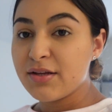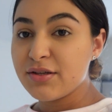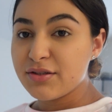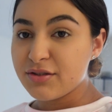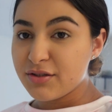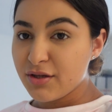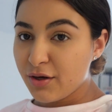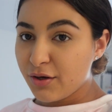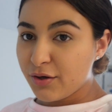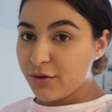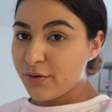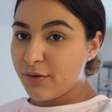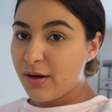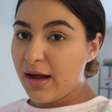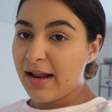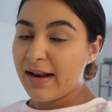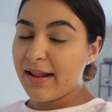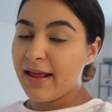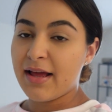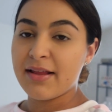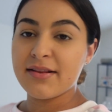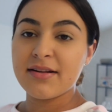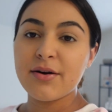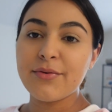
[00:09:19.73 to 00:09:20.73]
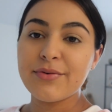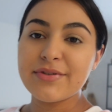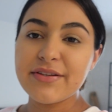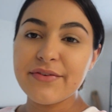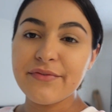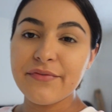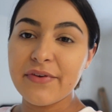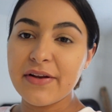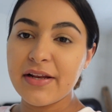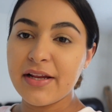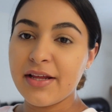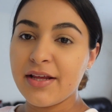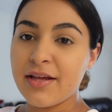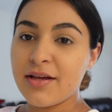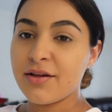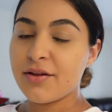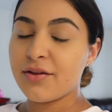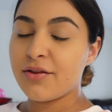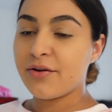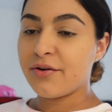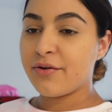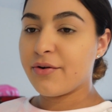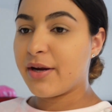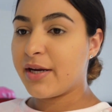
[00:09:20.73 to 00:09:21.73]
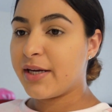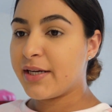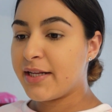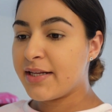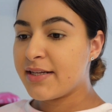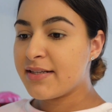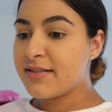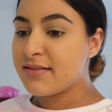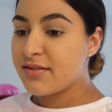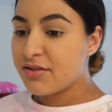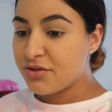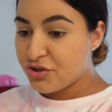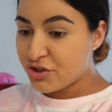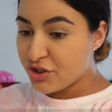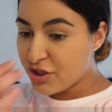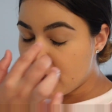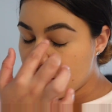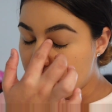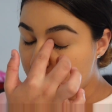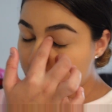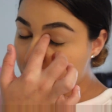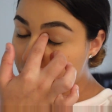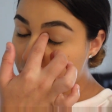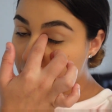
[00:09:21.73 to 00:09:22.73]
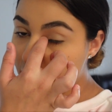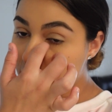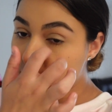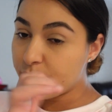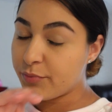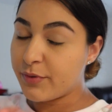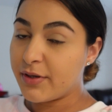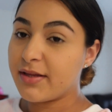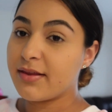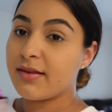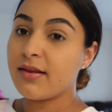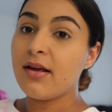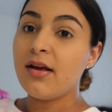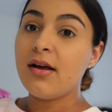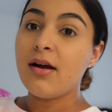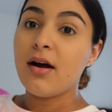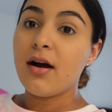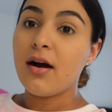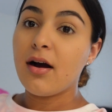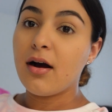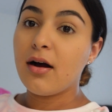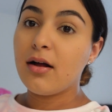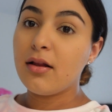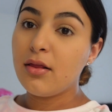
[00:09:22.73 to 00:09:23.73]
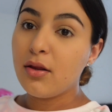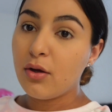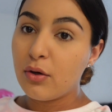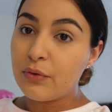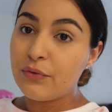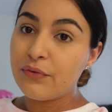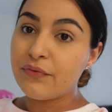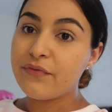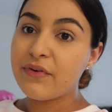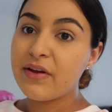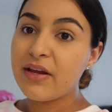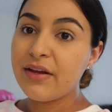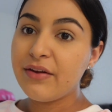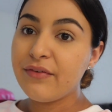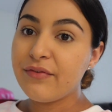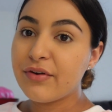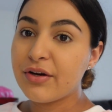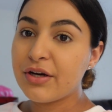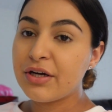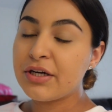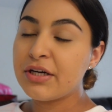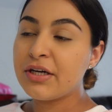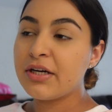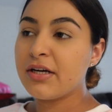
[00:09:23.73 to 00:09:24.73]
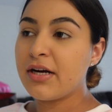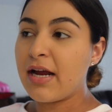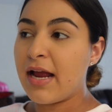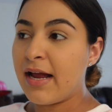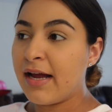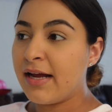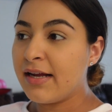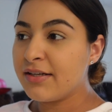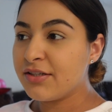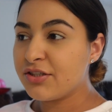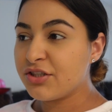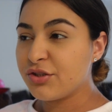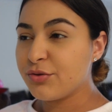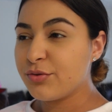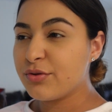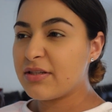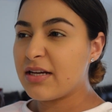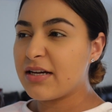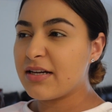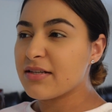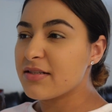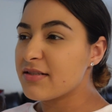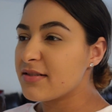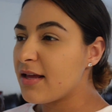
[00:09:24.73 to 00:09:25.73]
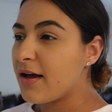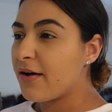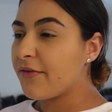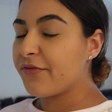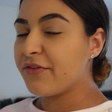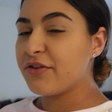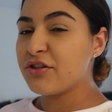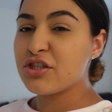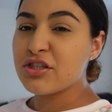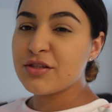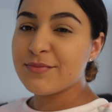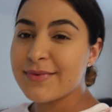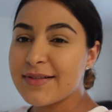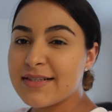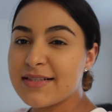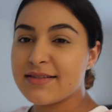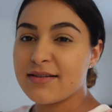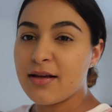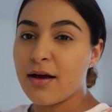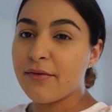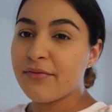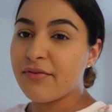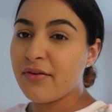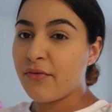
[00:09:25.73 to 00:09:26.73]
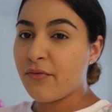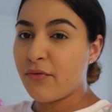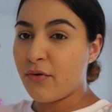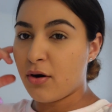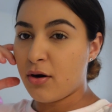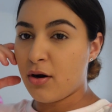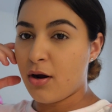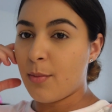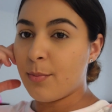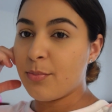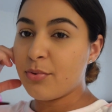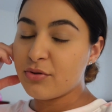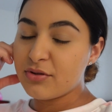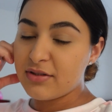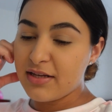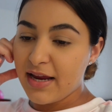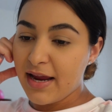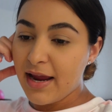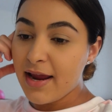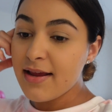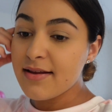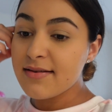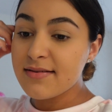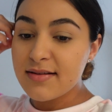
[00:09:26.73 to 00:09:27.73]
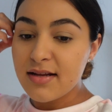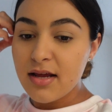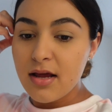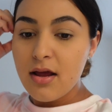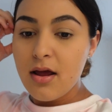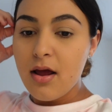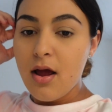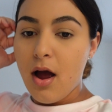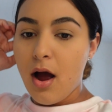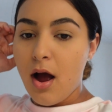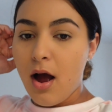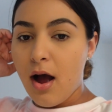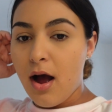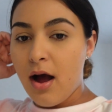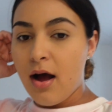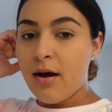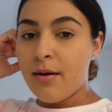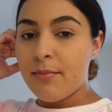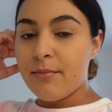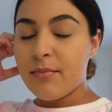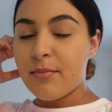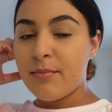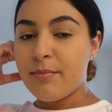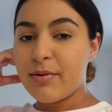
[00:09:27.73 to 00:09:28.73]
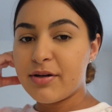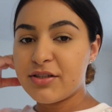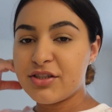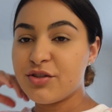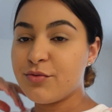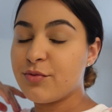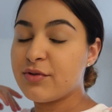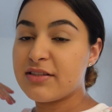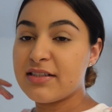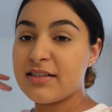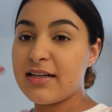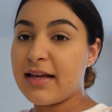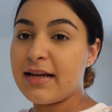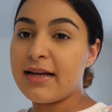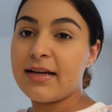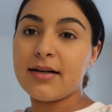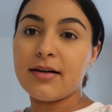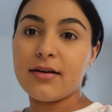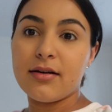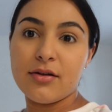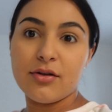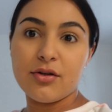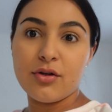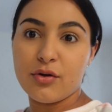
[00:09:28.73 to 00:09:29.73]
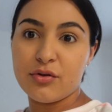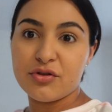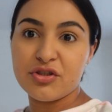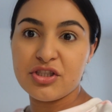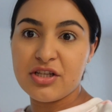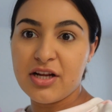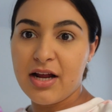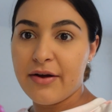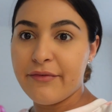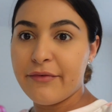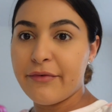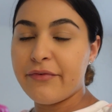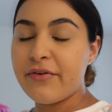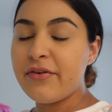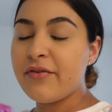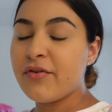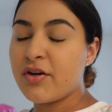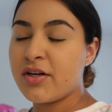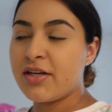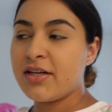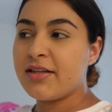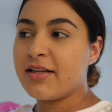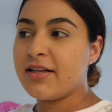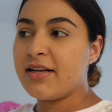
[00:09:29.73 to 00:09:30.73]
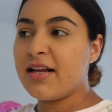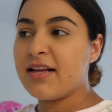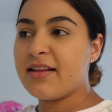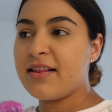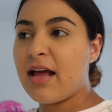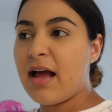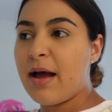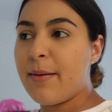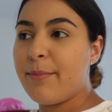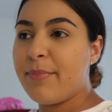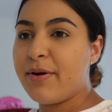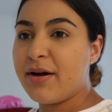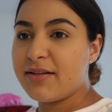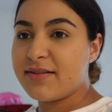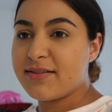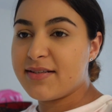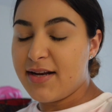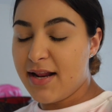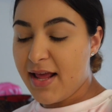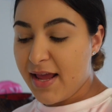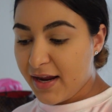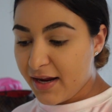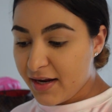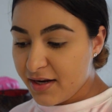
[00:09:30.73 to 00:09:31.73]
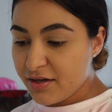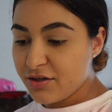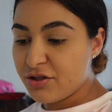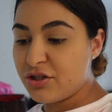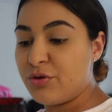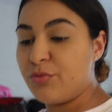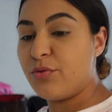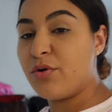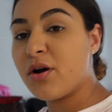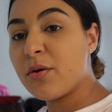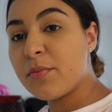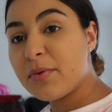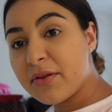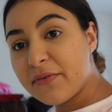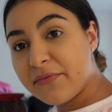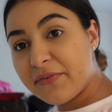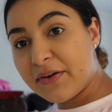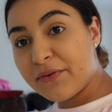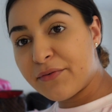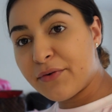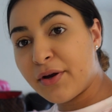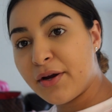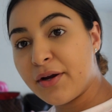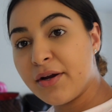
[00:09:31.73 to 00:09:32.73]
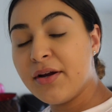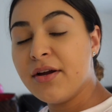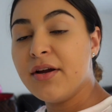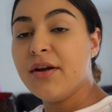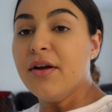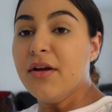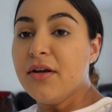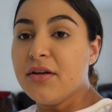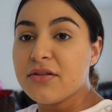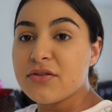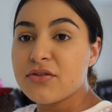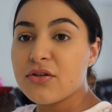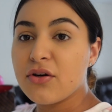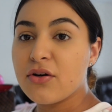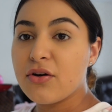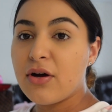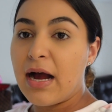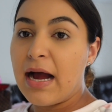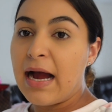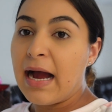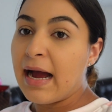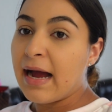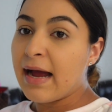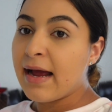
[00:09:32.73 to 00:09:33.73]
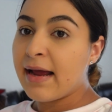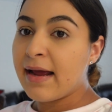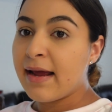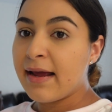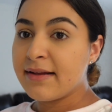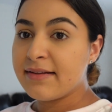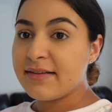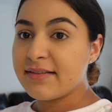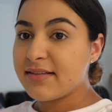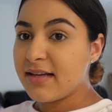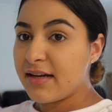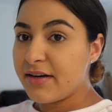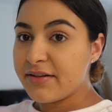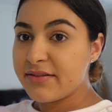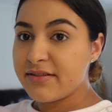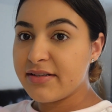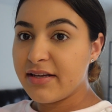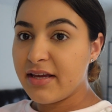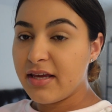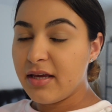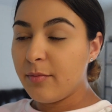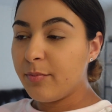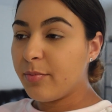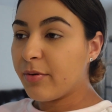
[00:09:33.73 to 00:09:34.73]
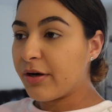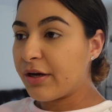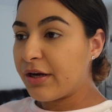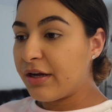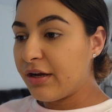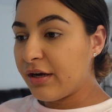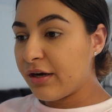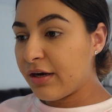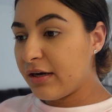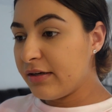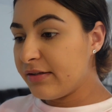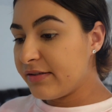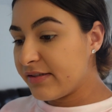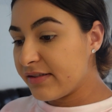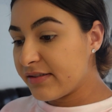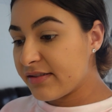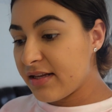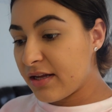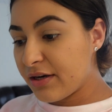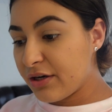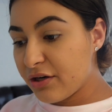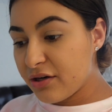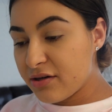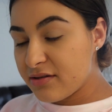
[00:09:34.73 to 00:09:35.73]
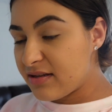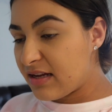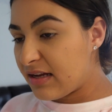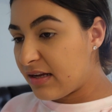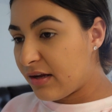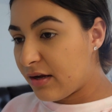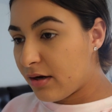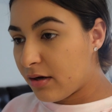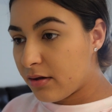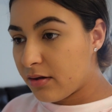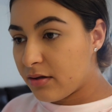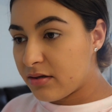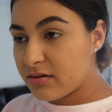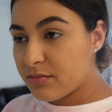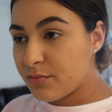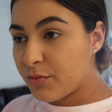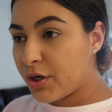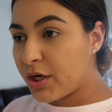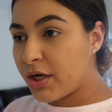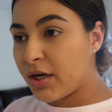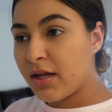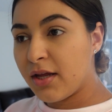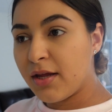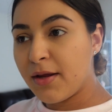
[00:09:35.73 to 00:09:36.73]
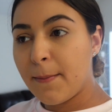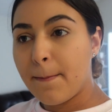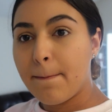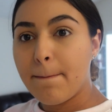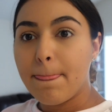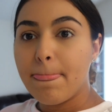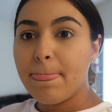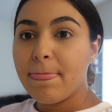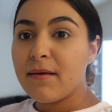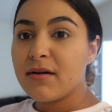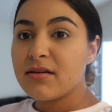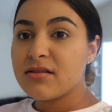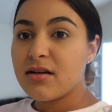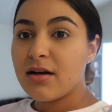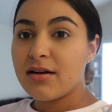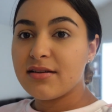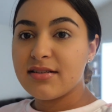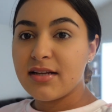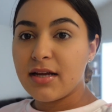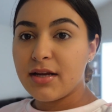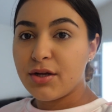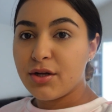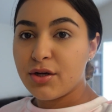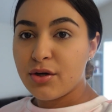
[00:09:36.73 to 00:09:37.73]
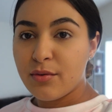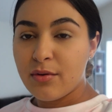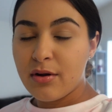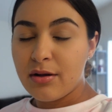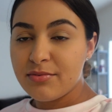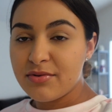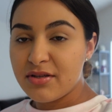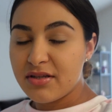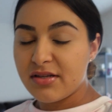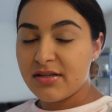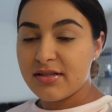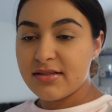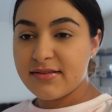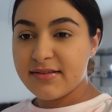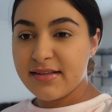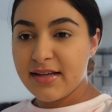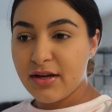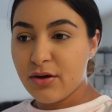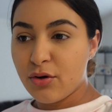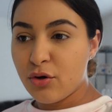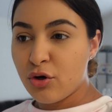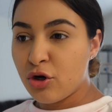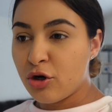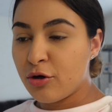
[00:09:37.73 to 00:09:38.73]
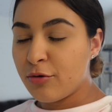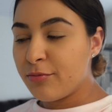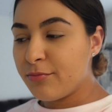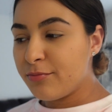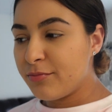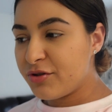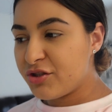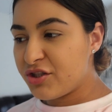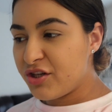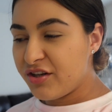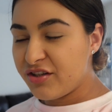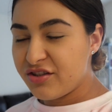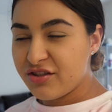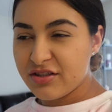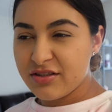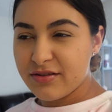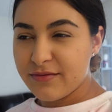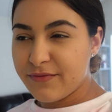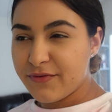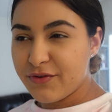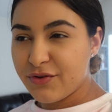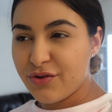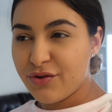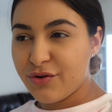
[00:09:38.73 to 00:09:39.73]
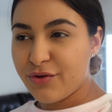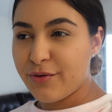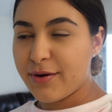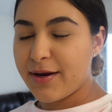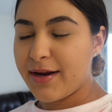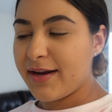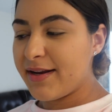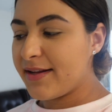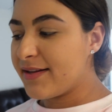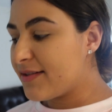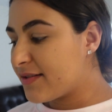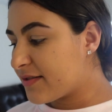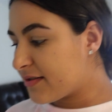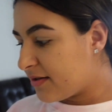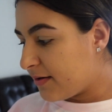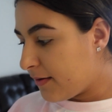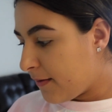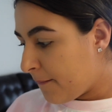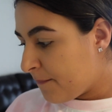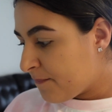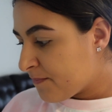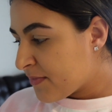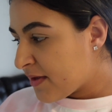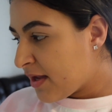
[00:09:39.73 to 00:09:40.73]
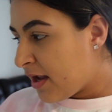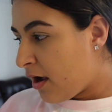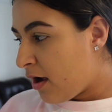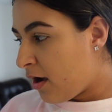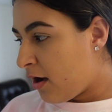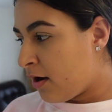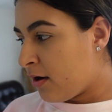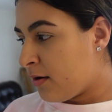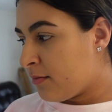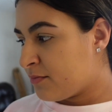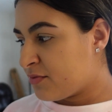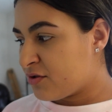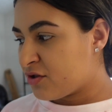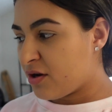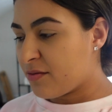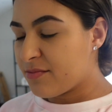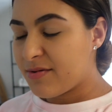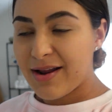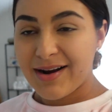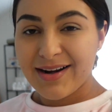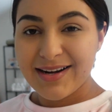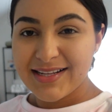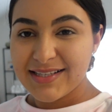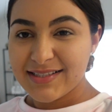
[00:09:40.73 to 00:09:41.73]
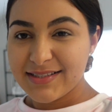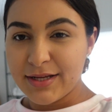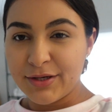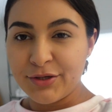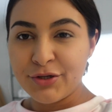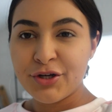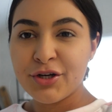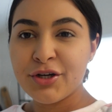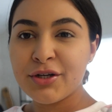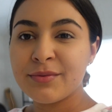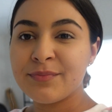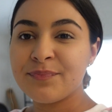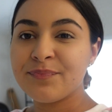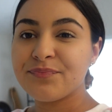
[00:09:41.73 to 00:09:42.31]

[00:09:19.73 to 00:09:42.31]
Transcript: So Alejandra wasn't feeling the greatest. She woke up with a low fever and she was like stuffy. She's been stuffy for a couple days. Um, but she wasn't like, you know, she didn't have a fever or anything like that. But today she woke up with a fever. So I decided to keep her here. Didn't send her to daycare this morning. So I was like, you know what, I'm just gonna stay home. She doesn't feel the greatest. Um, so I'm not gonna send her.